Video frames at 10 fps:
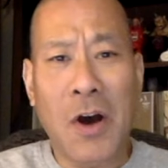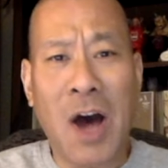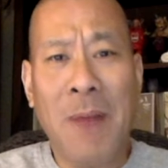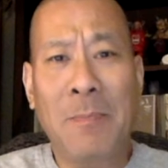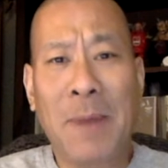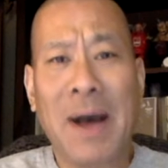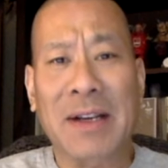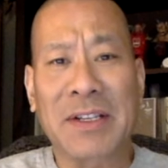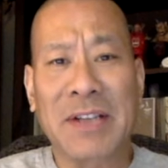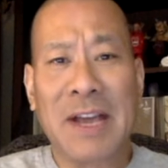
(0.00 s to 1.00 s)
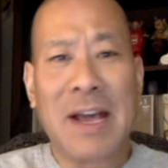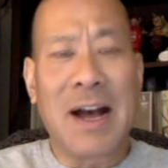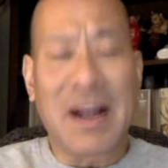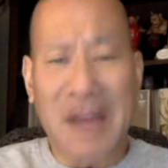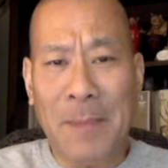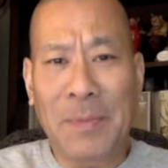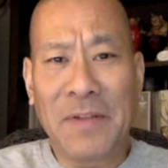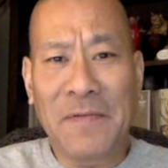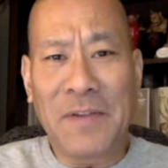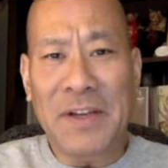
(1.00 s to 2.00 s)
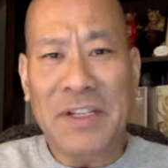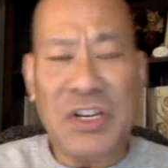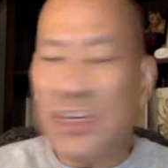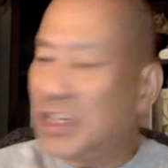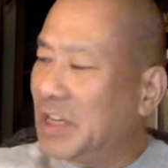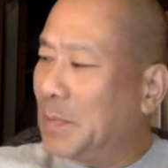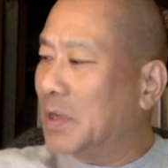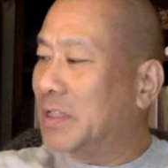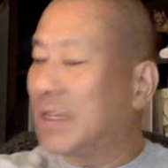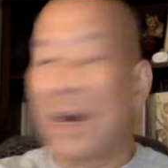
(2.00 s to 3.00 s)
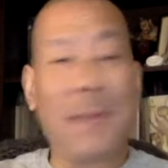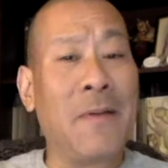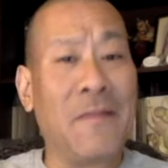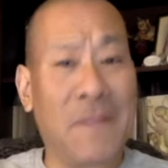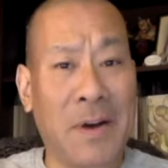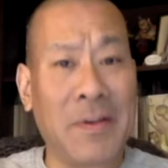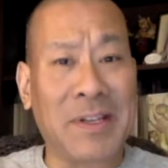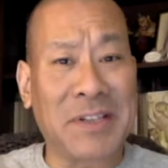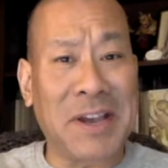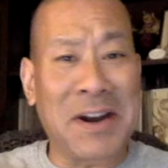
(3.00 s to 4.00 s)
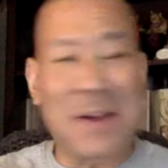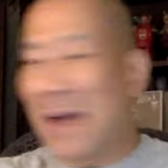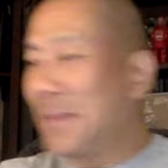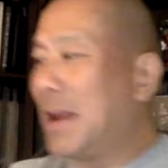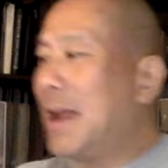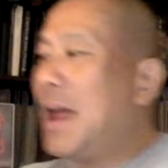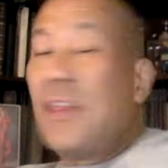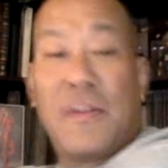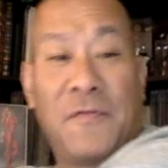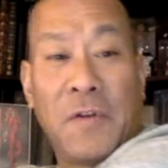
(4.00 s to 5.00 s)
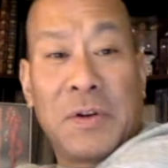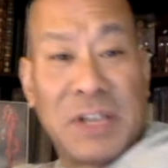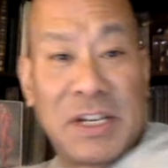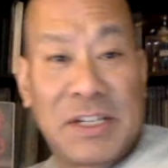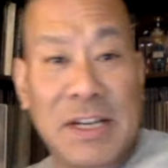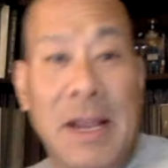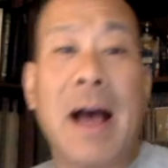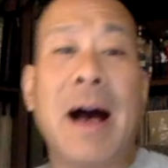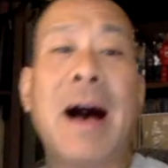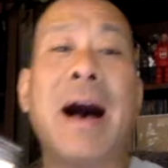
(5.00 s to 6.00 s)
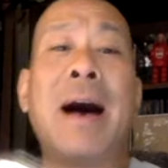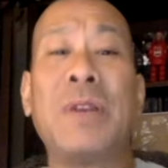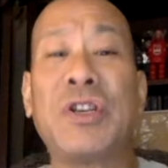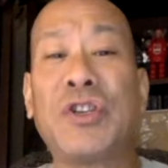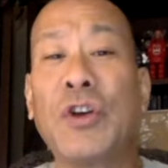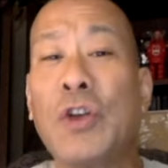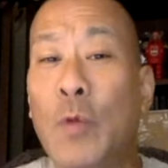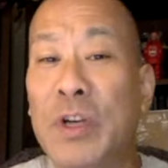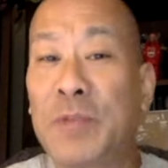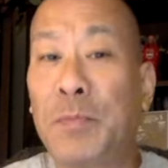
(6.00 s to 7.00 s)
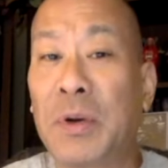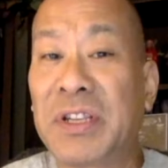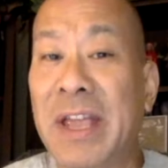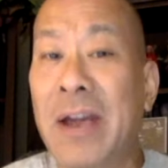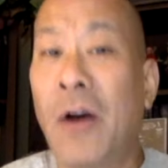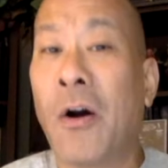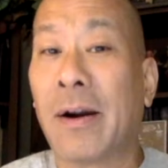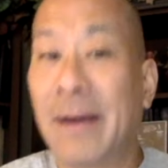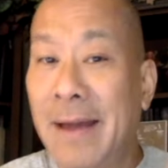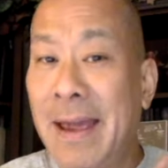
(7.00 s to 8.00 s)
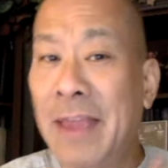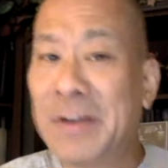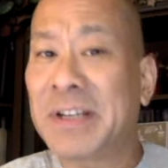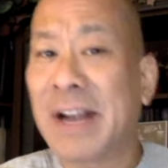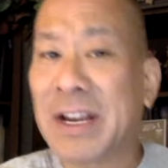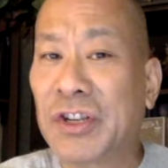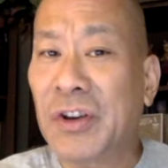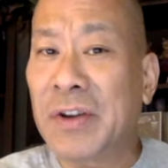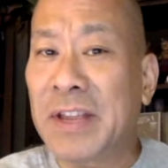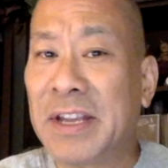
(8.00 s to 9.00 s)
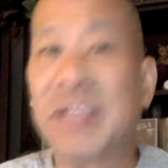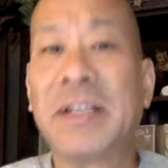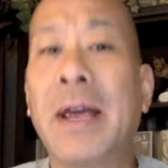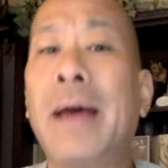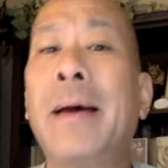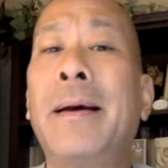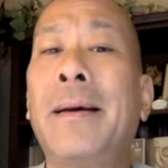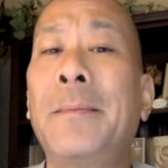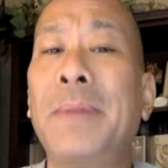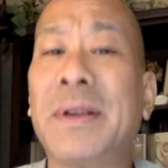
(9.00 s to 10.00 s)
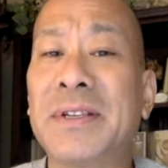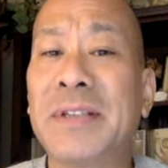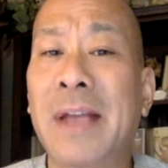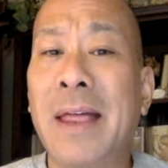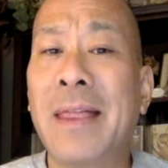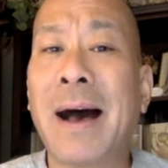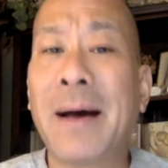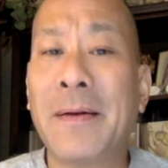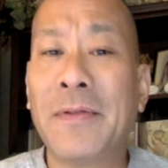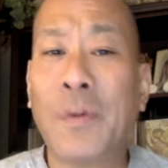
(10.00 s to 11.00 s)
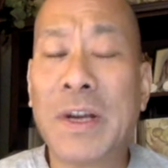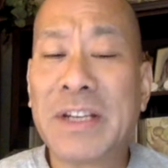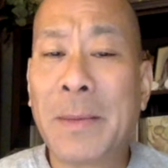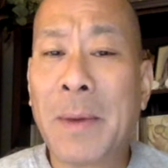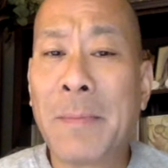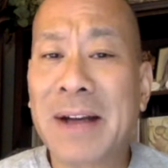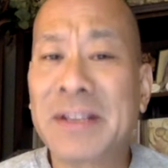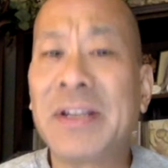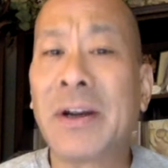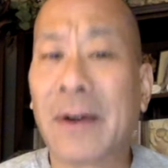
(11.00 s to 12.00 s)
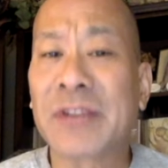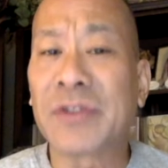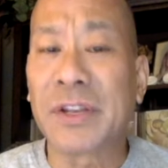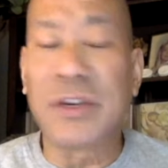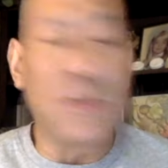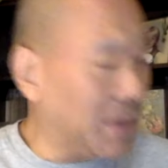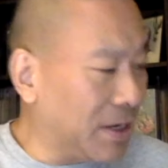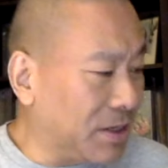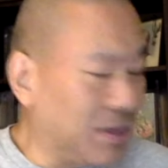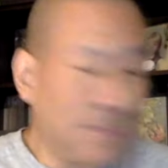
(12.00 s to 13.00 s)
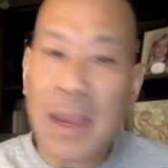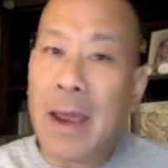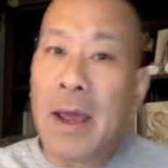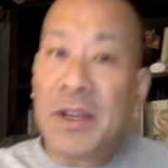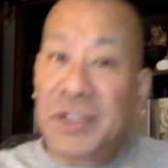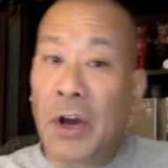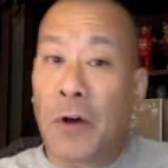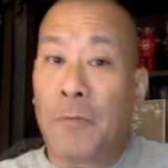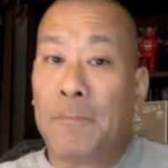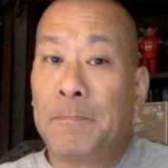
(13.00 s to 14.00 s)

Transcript: unbox a couple of CGC books that I'm very excited about. The first is, I'm going to show you which books they are, and the reason I could show you these is because the ones I'm unboxing are actually duplicates. So,